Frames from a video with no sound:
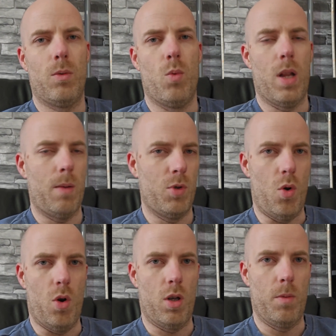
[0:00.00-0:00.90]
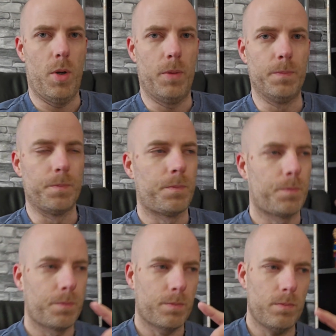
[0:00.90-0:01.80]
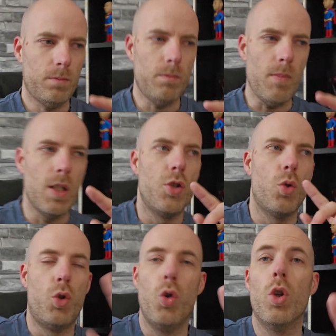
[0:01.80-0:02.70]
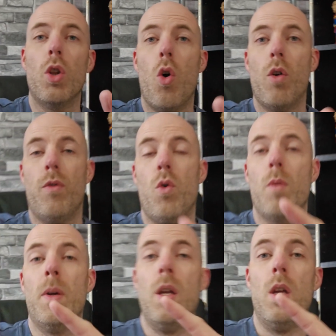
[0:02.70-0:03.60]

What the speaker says: what I'm talking about. So do it long form.